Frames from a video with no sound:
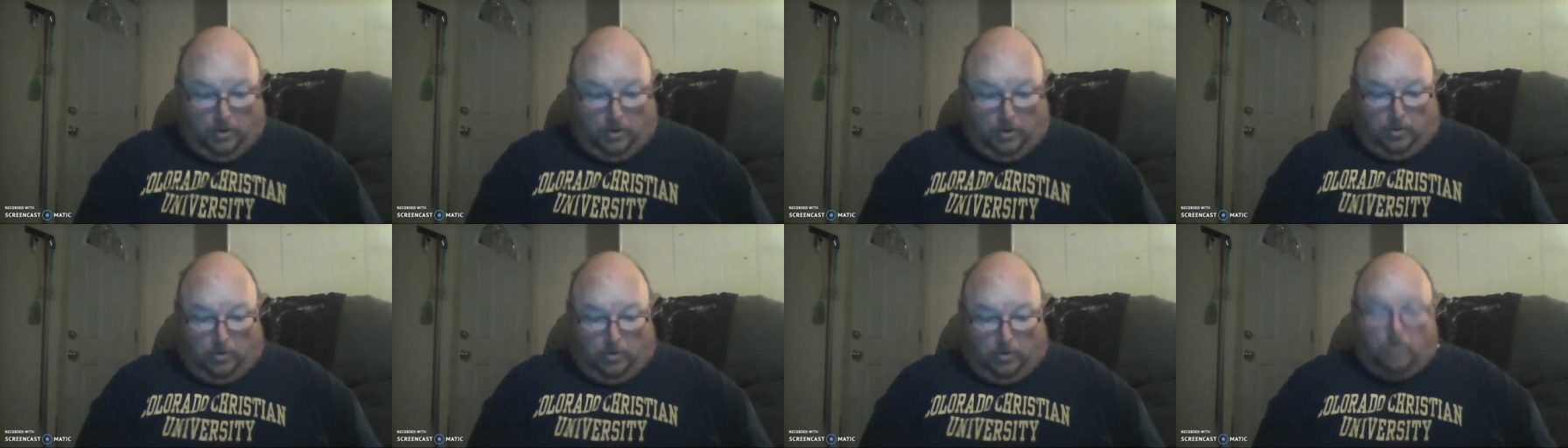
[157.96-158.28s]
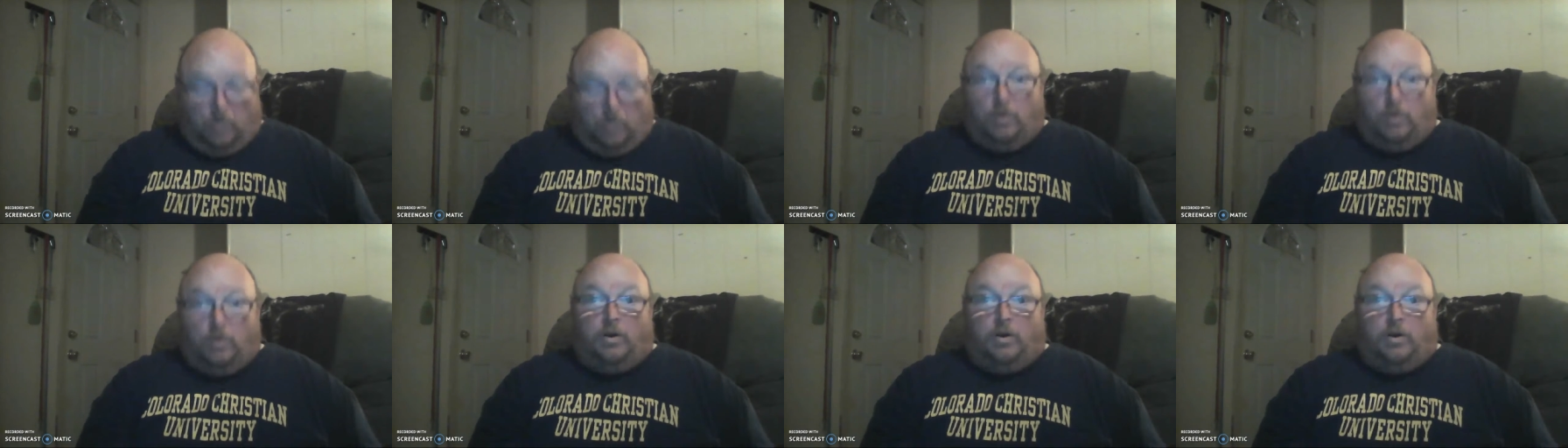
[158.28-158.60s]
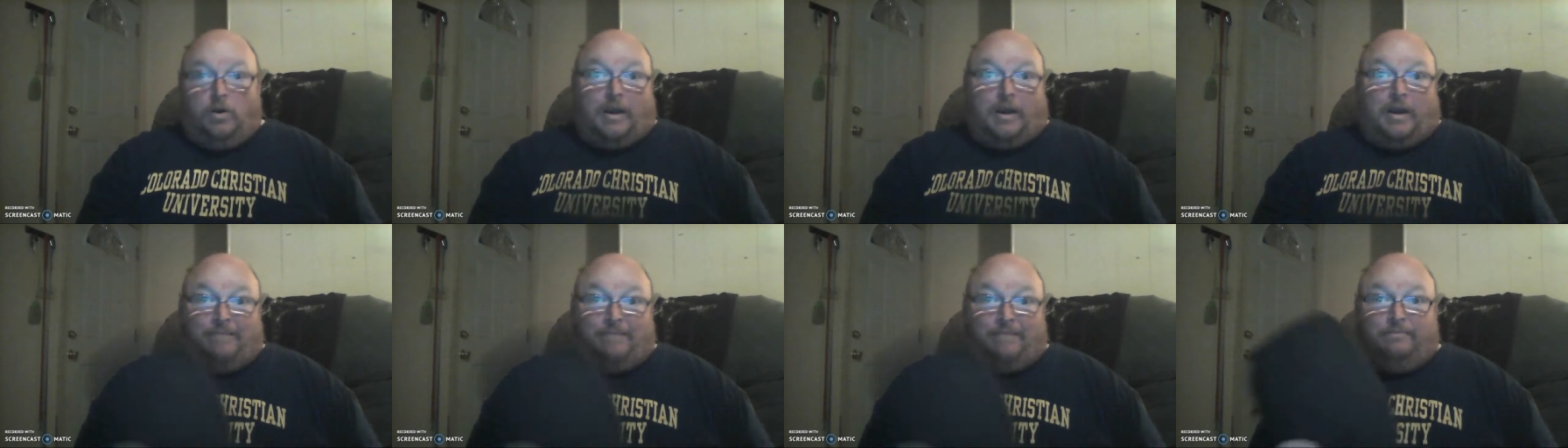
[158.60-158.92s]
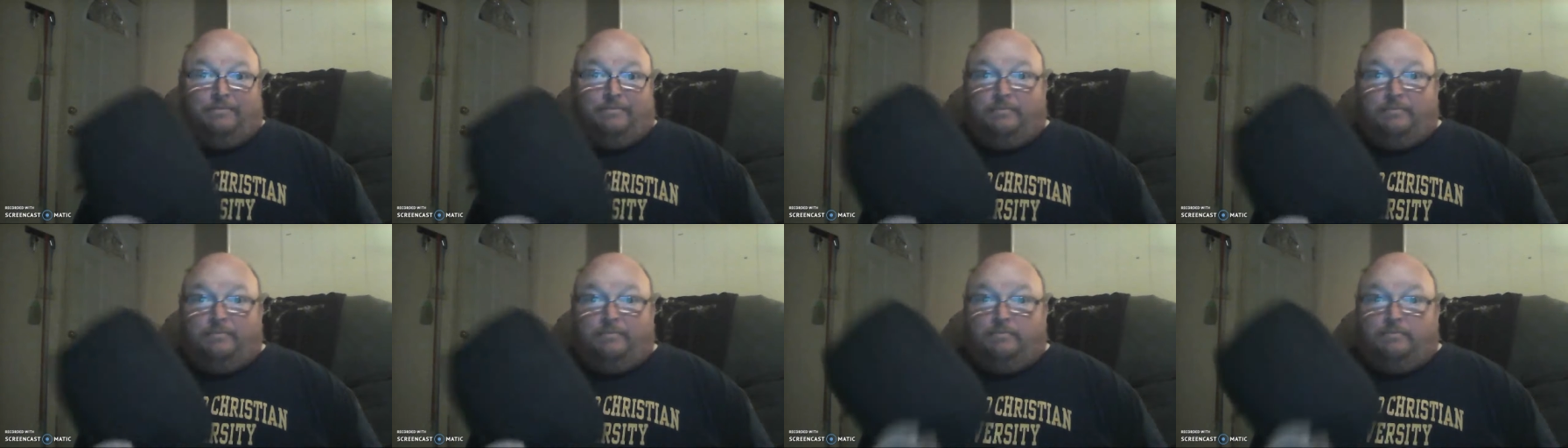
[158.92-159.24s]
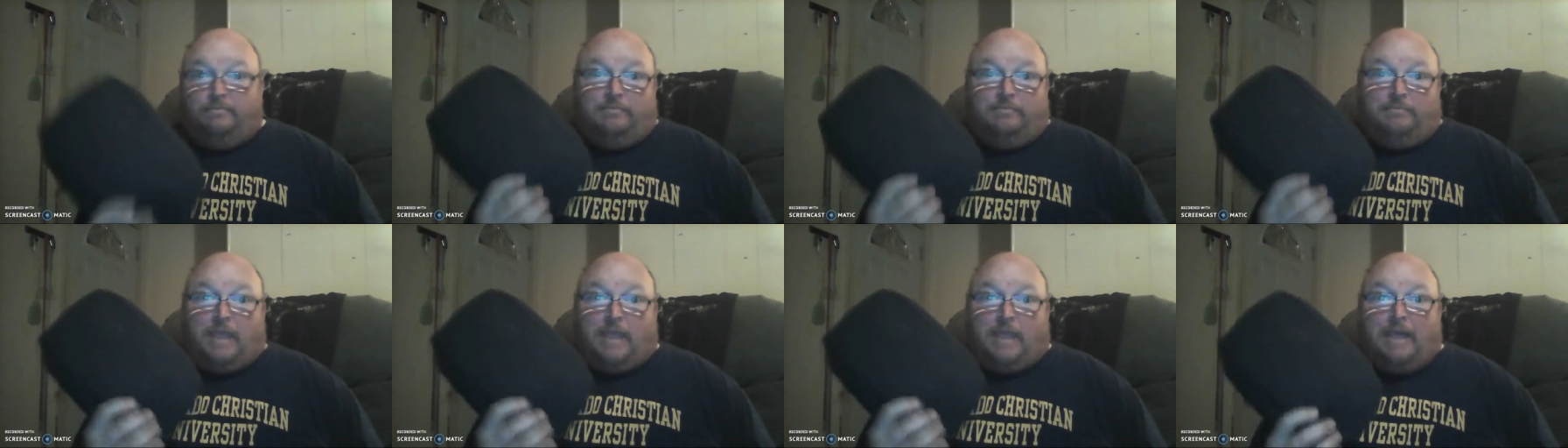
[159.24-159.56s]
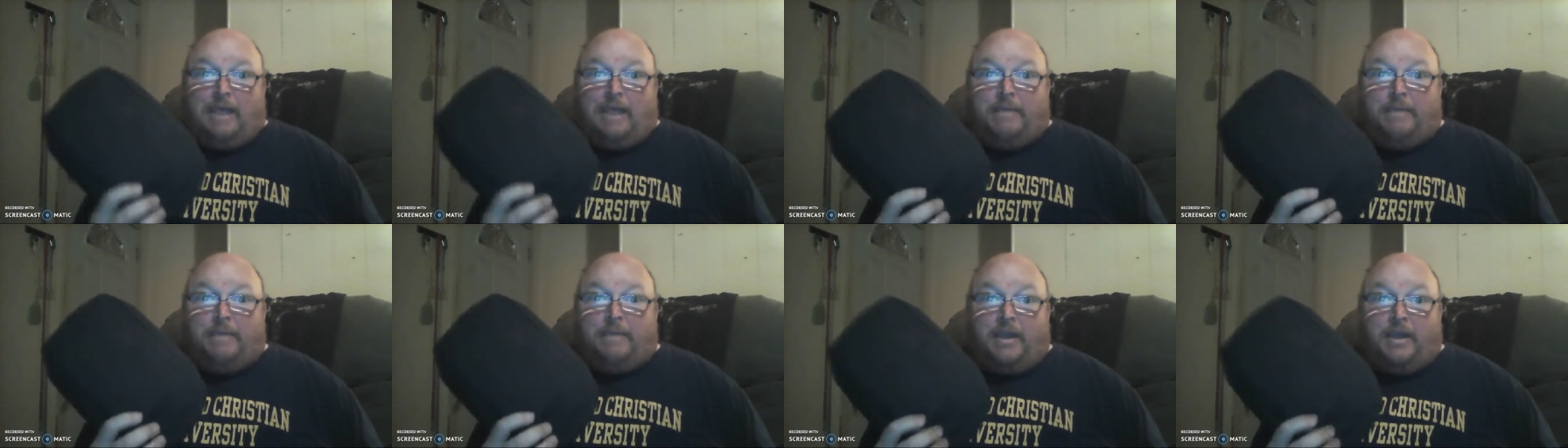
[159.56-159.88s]
or
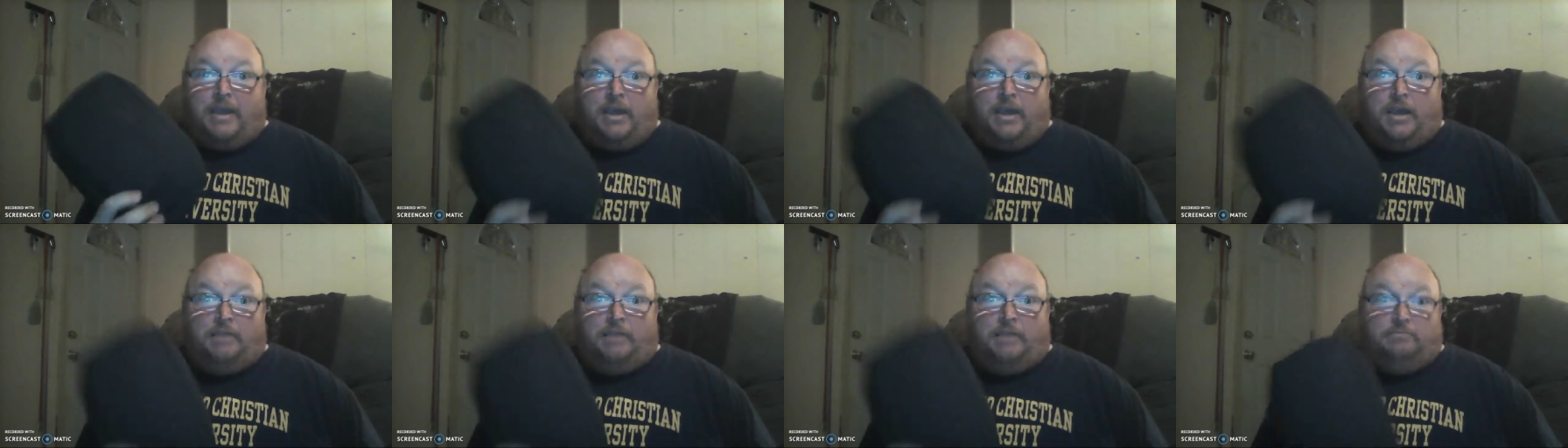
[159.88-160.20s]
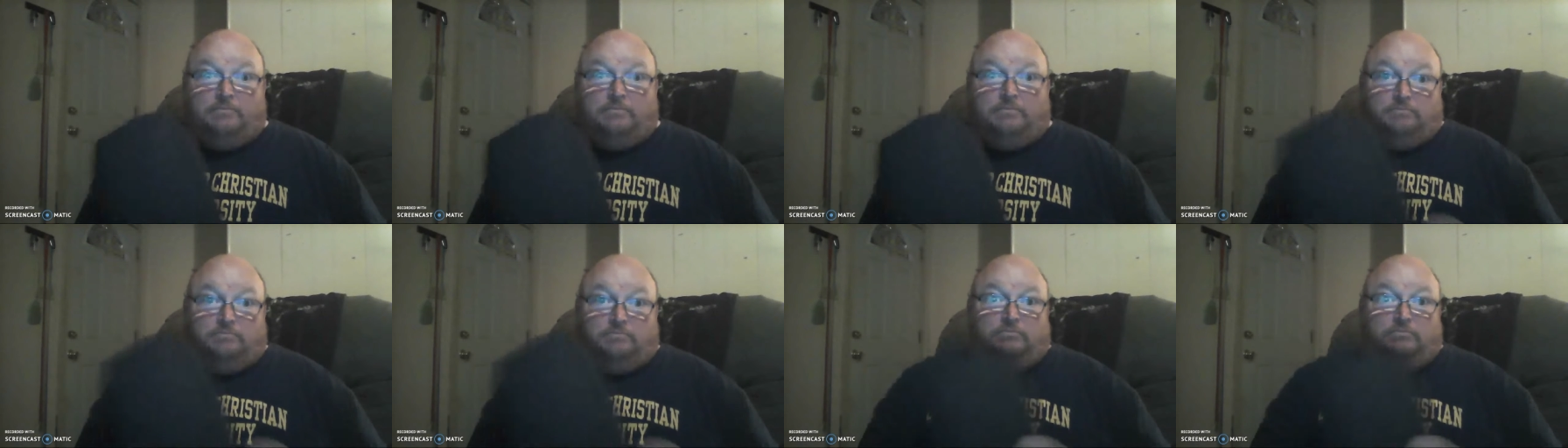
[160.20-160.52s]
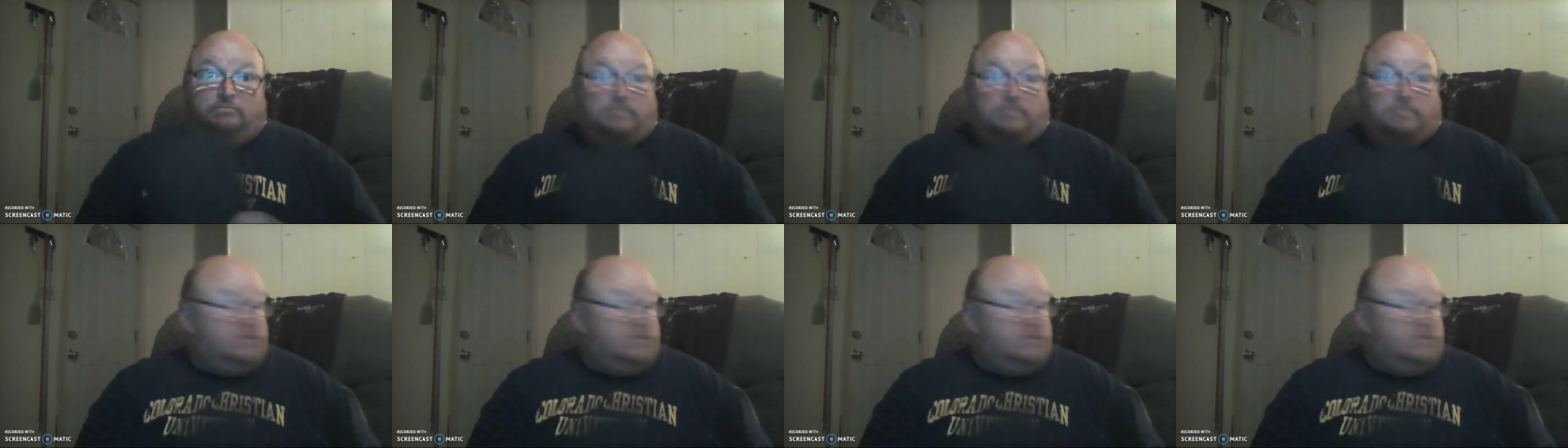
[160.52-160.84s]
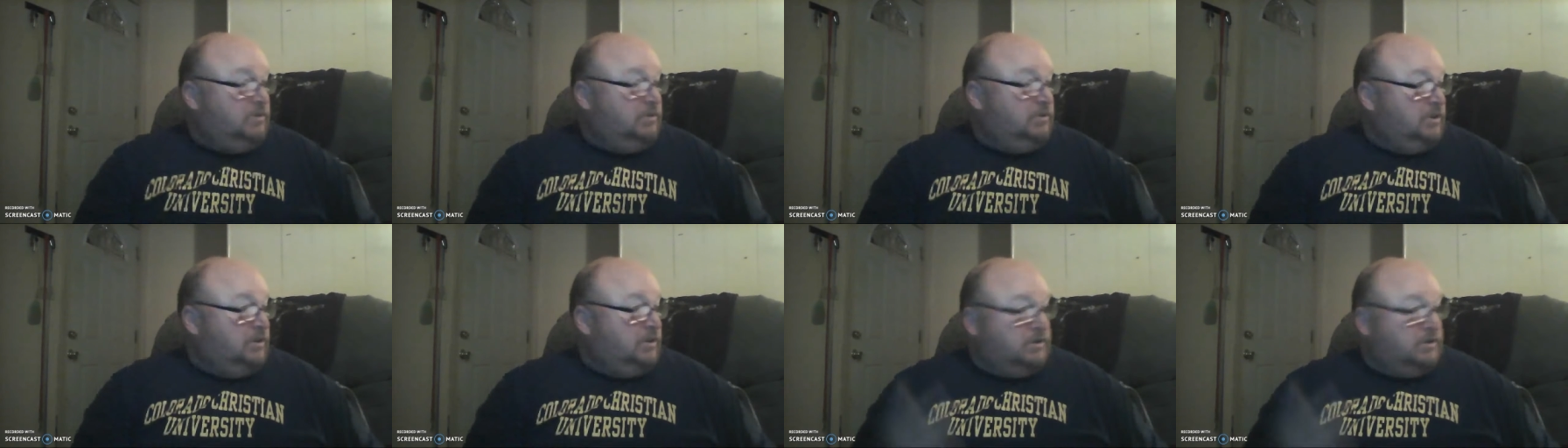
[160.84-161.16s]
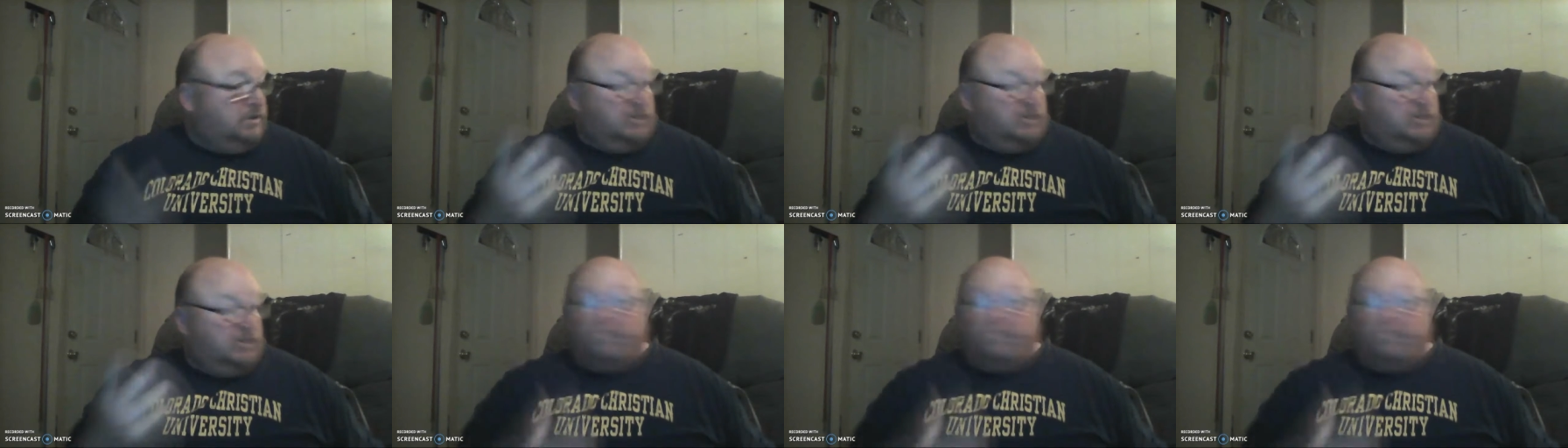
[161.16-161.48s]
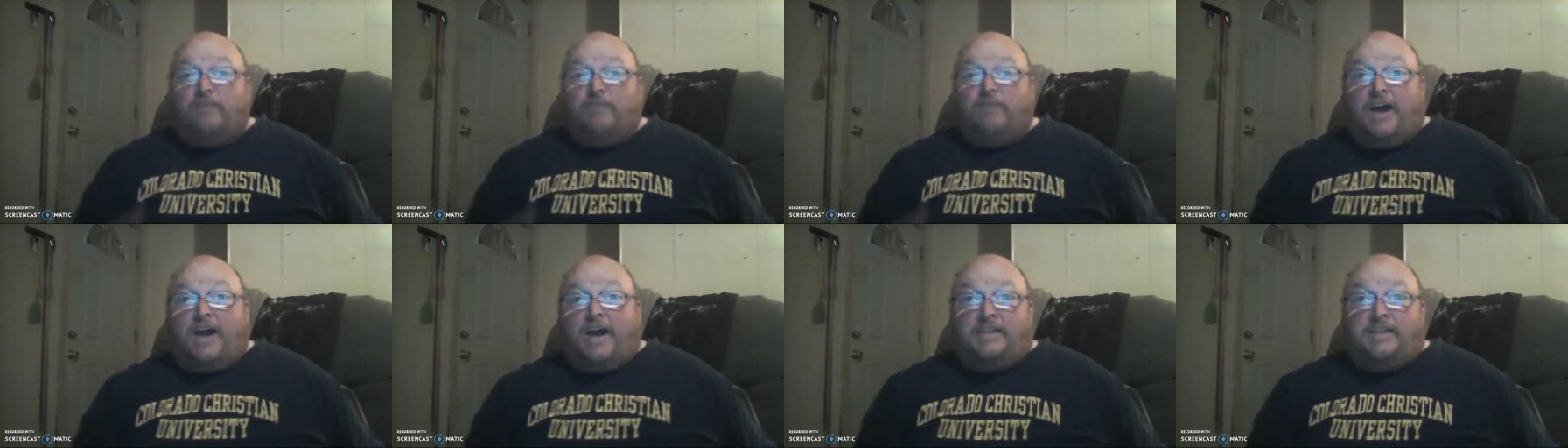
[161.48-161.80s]
iPad digital
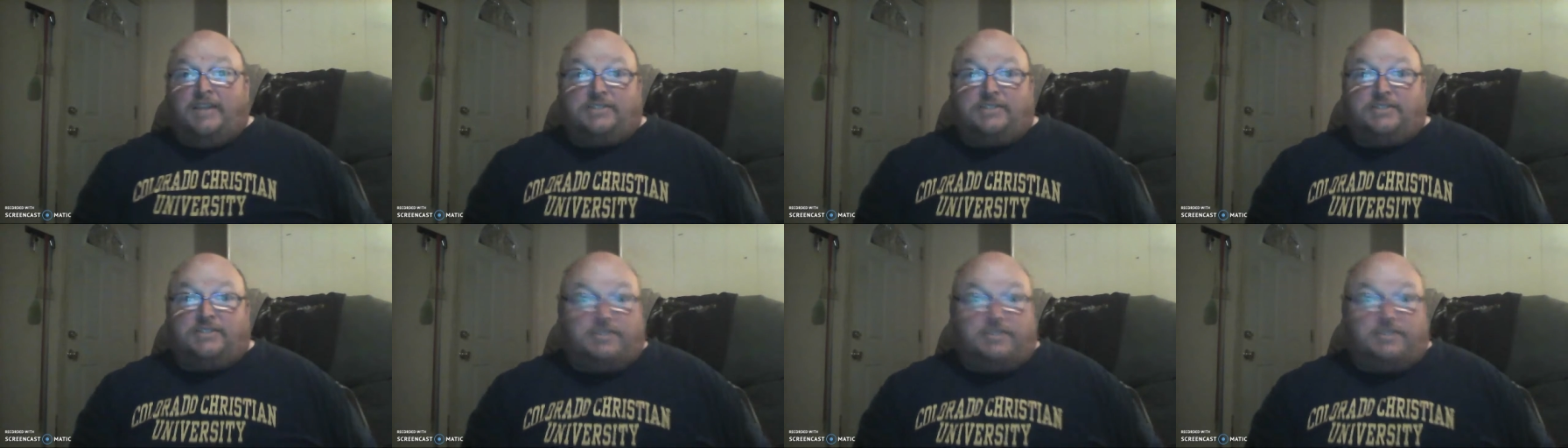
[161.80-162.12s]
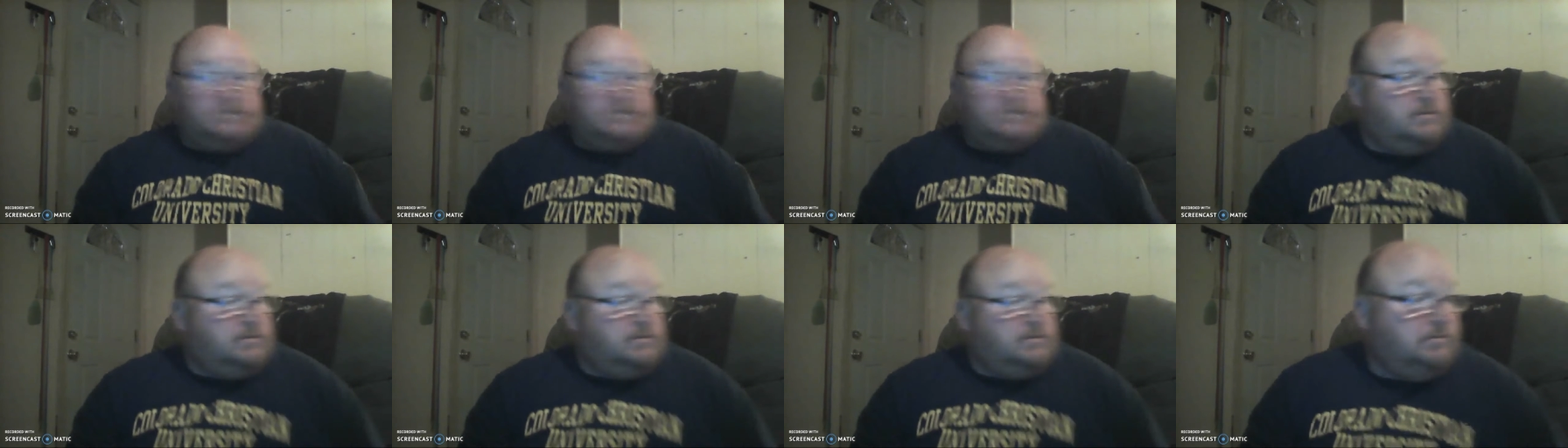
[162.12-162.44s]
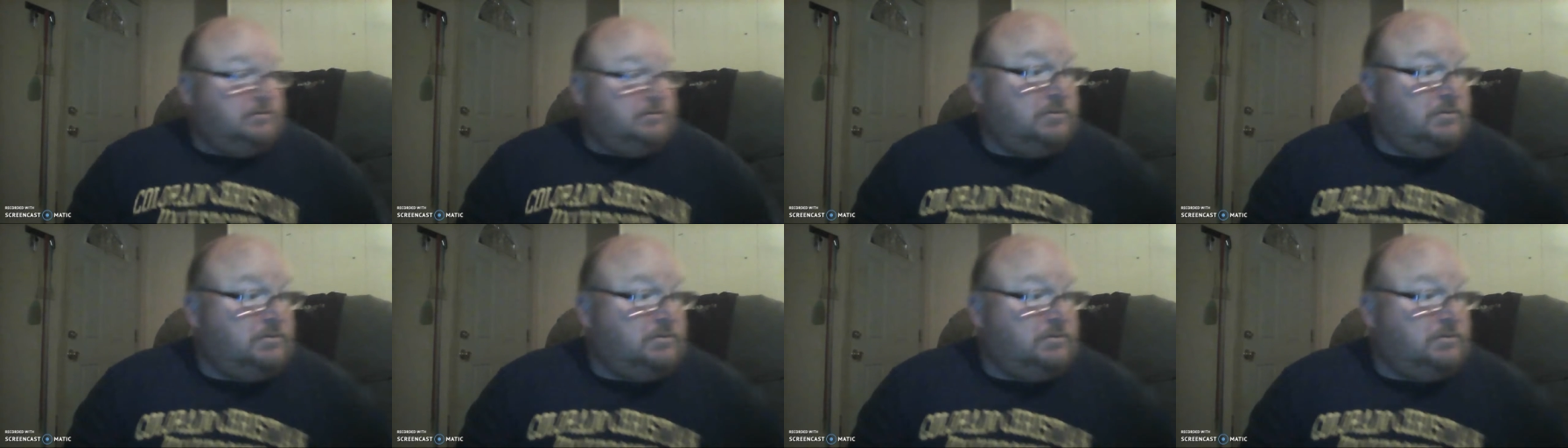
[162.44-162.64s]
device,